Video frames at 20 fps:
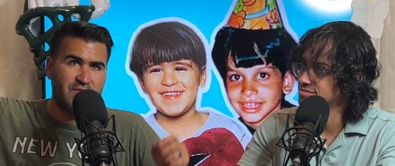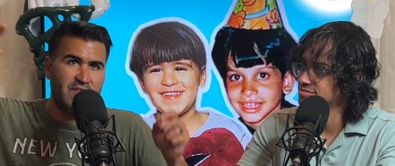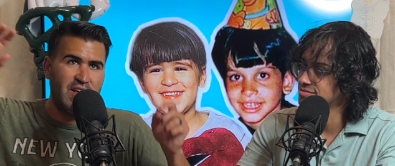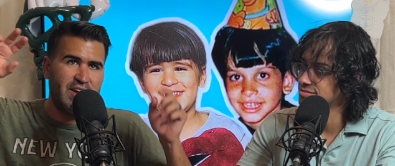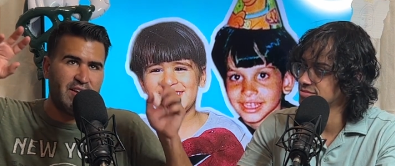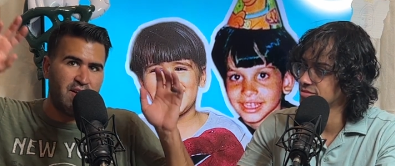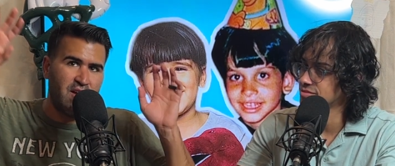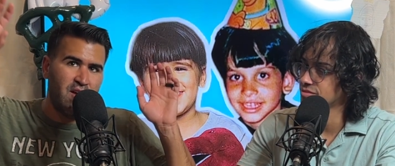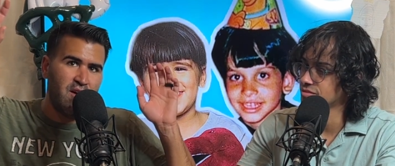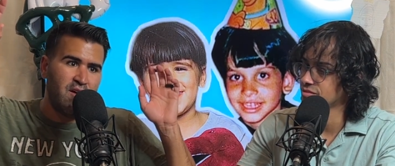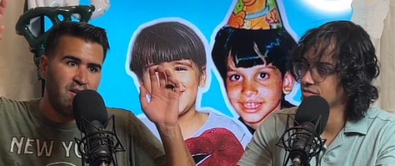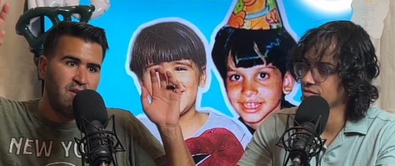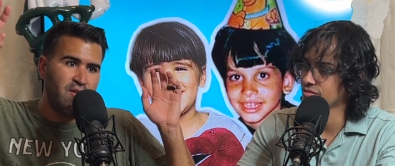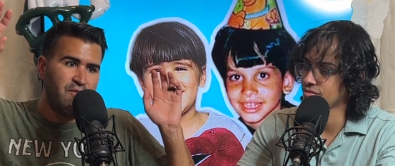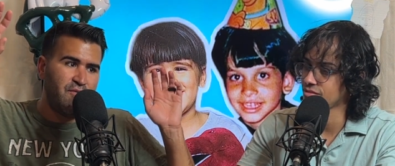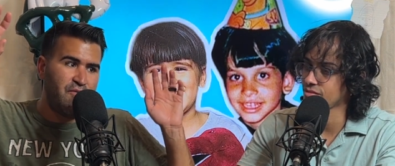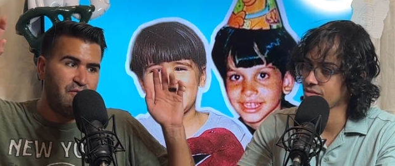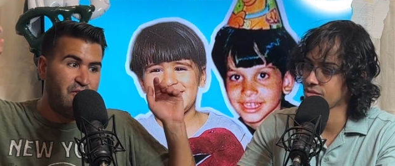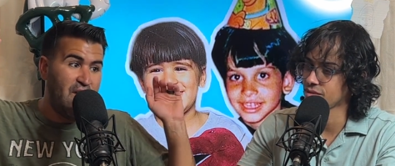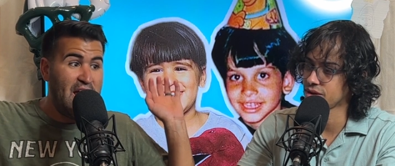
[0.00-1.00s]
Speaker 1: like
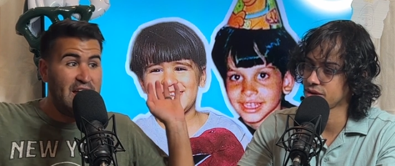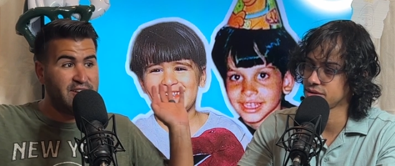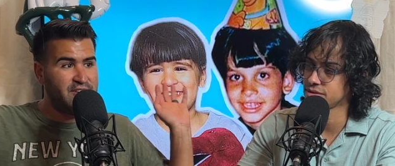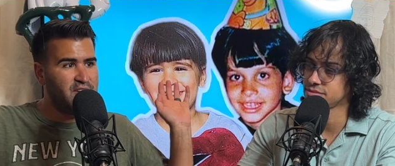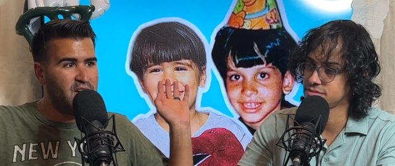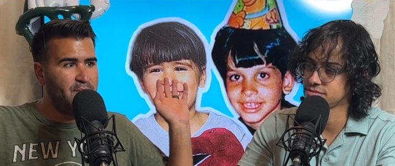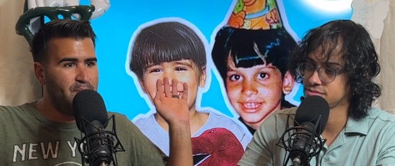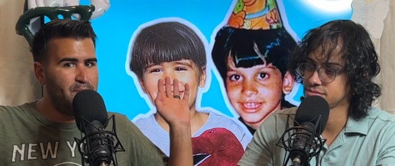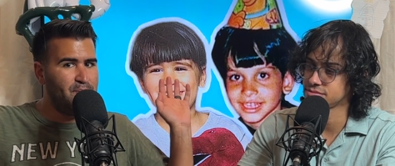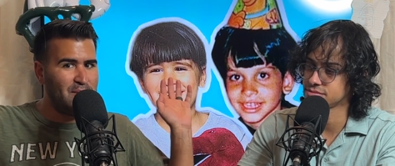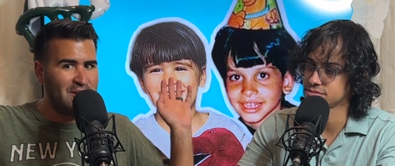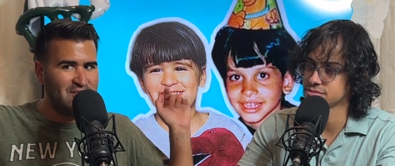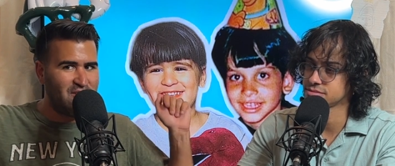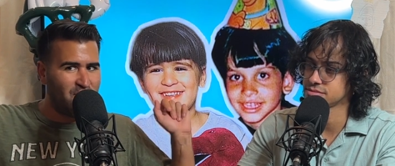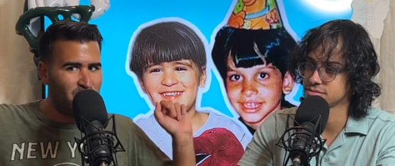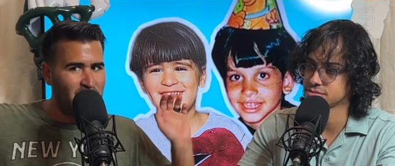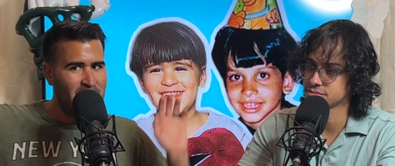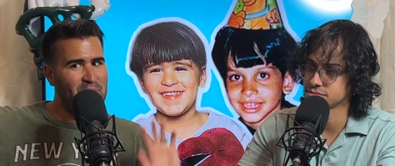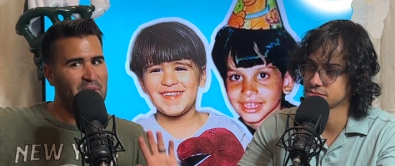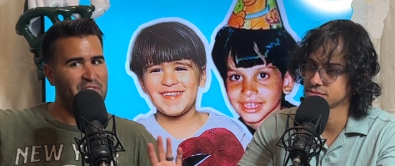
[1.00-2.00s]
fandom, but they're
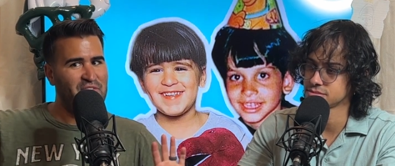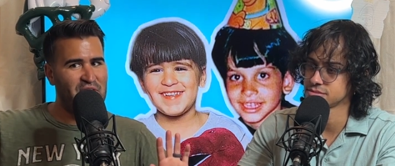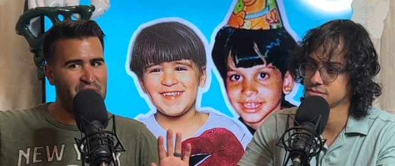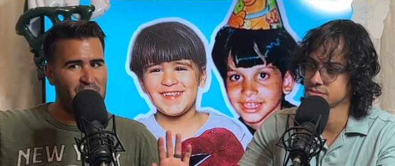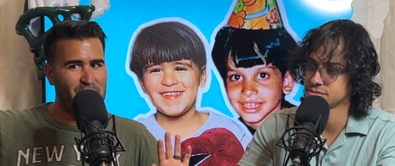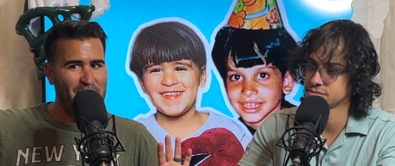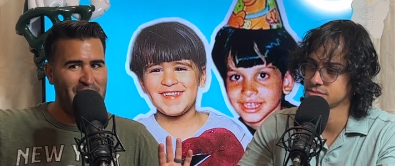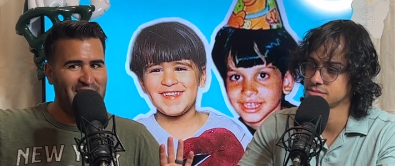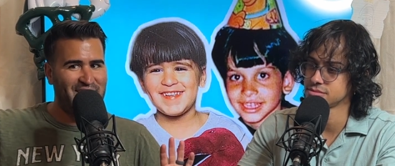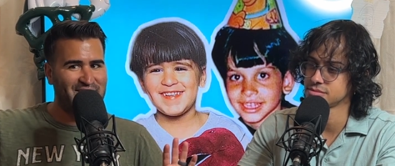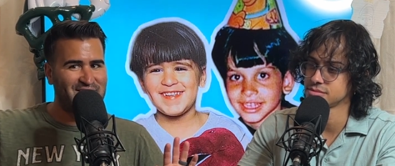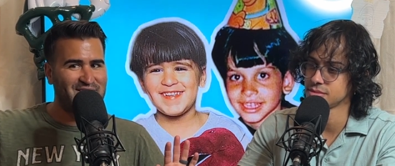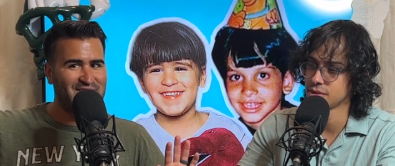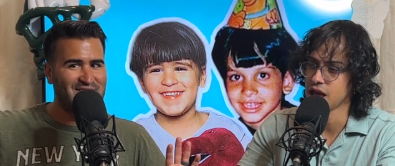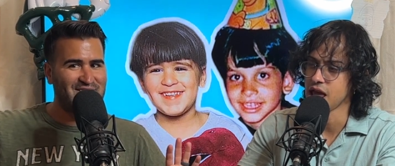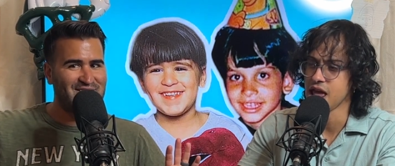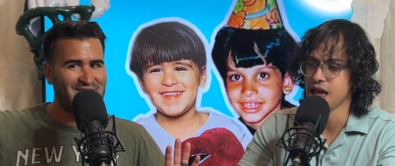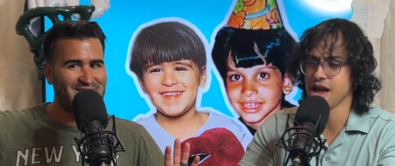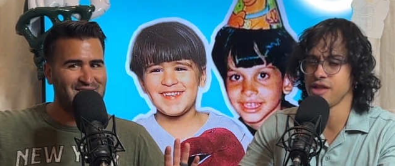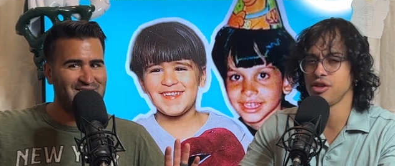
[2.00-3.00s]
one of my favorite
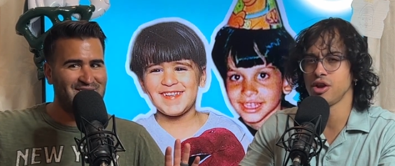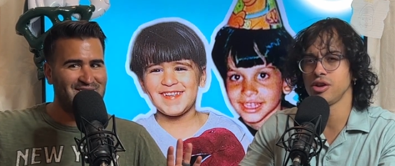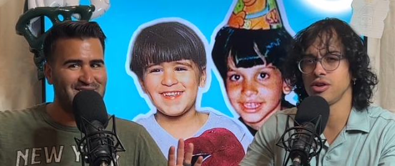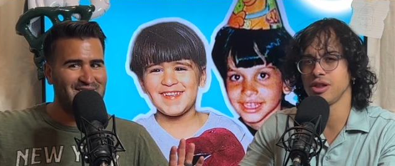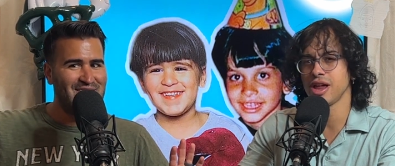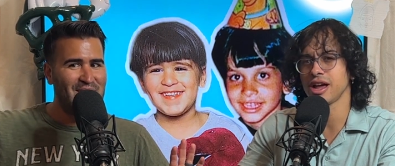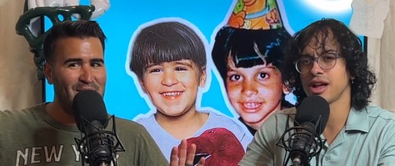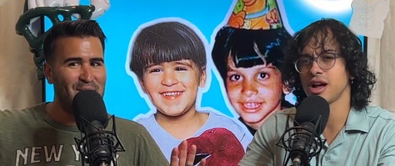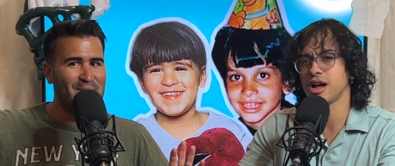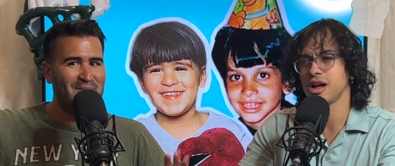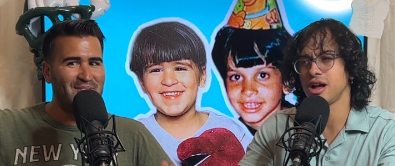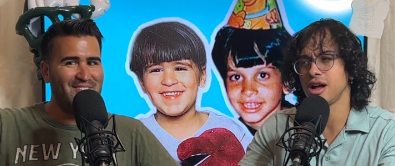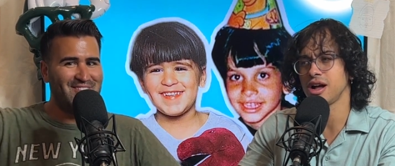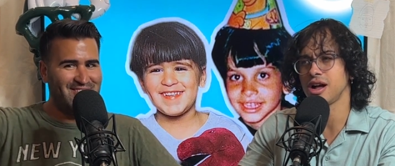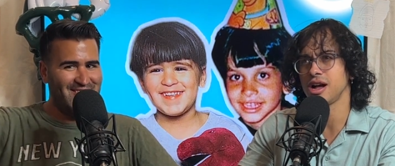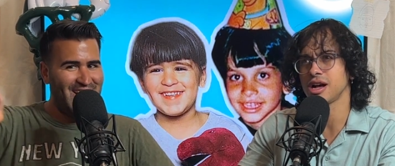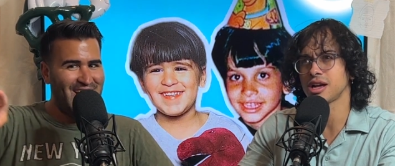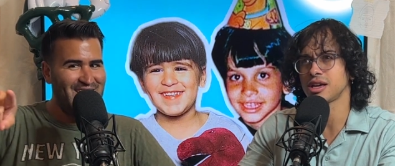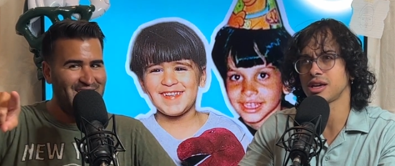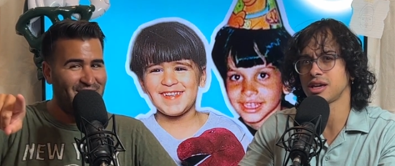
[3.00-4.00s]
bands.
Speaker 2: And they're like a, a,
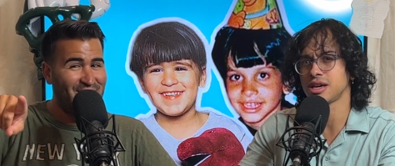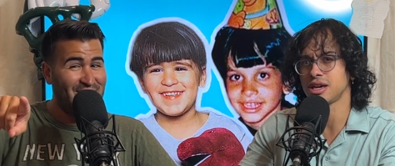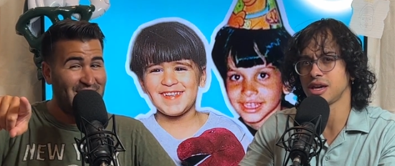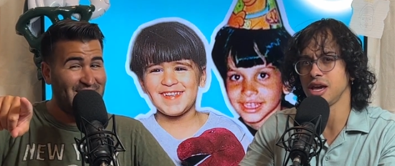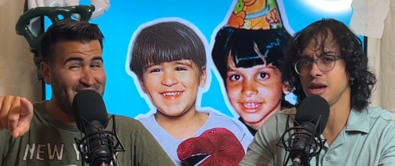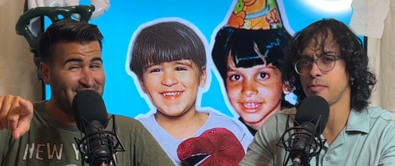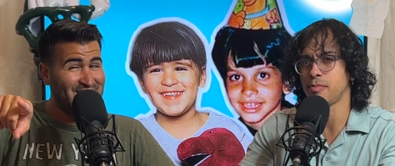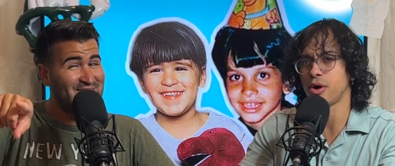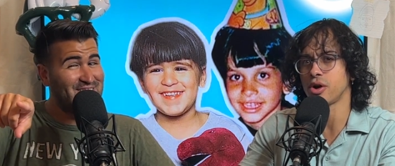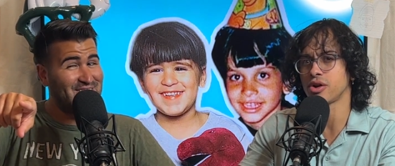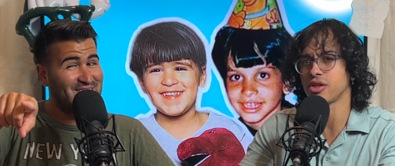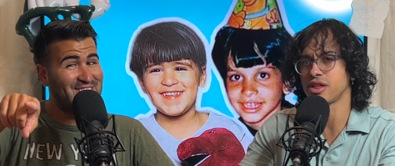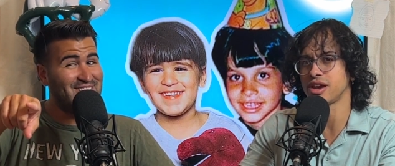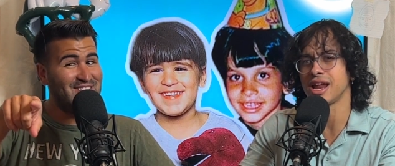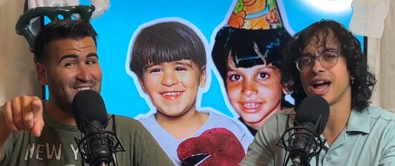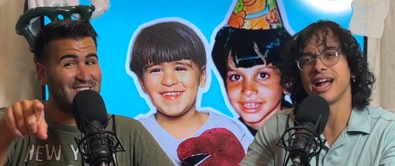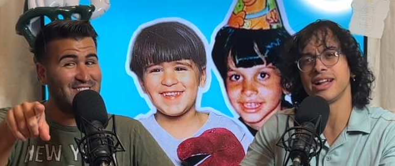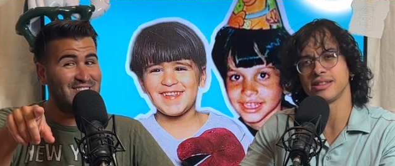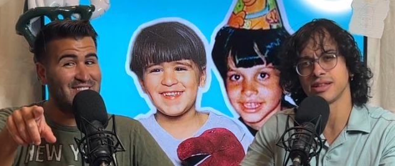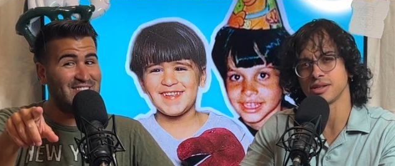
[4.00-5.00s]
a I know that's key part of the
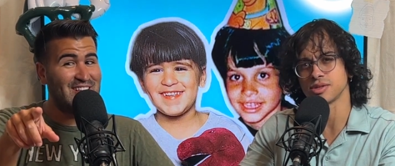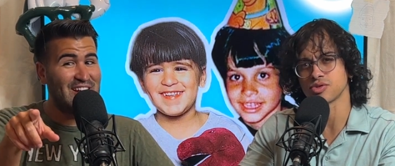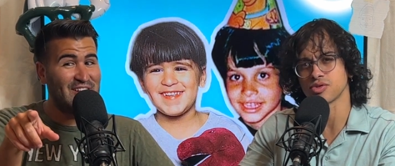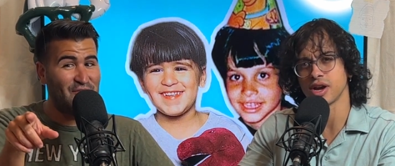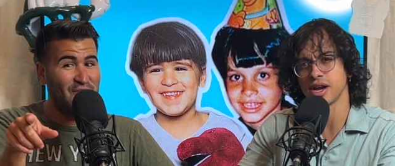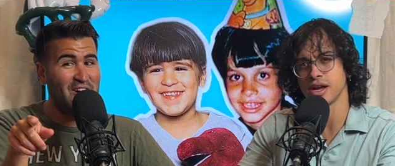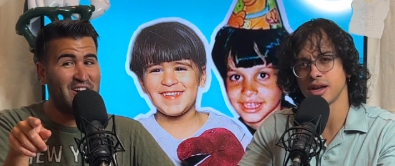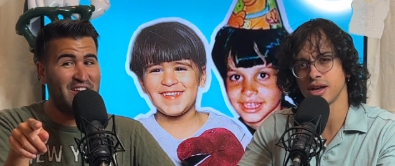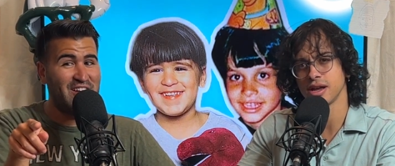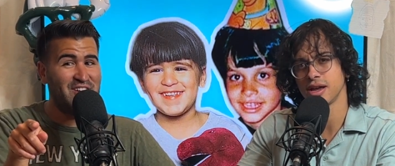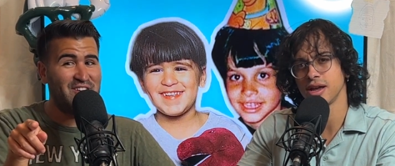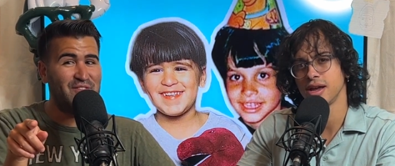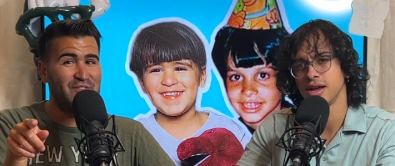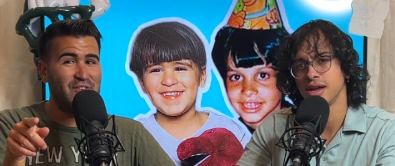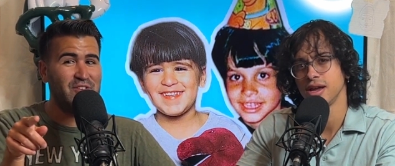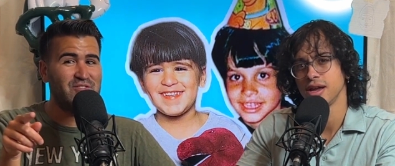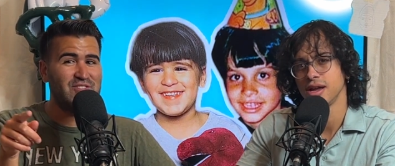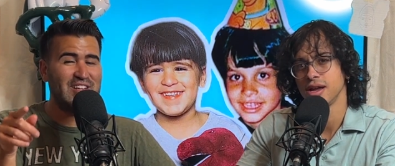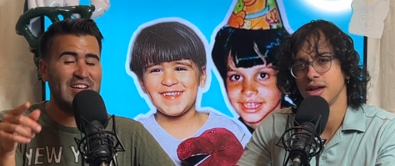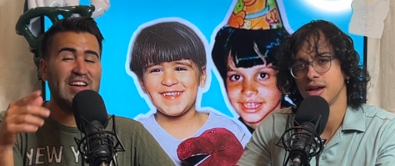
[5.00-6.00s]
'90s. That's right?
Speaker 1: fucking
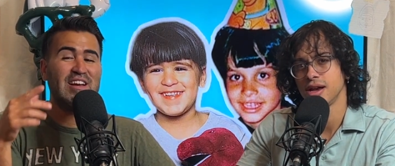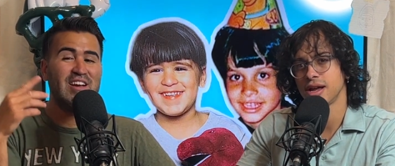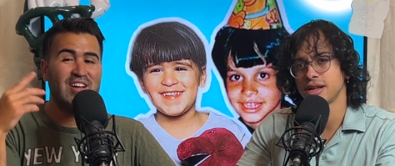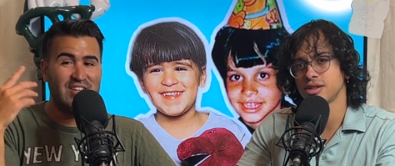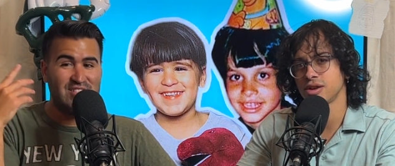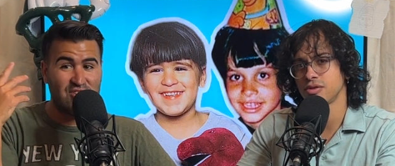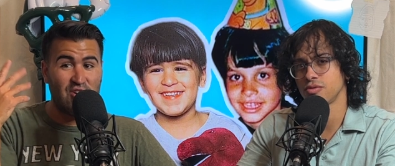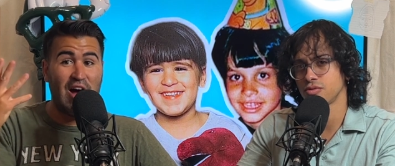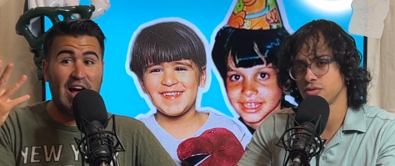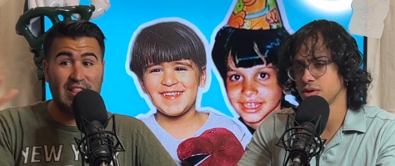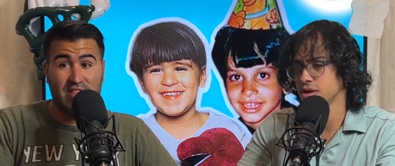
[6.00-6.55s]
confusing. Like they're so really I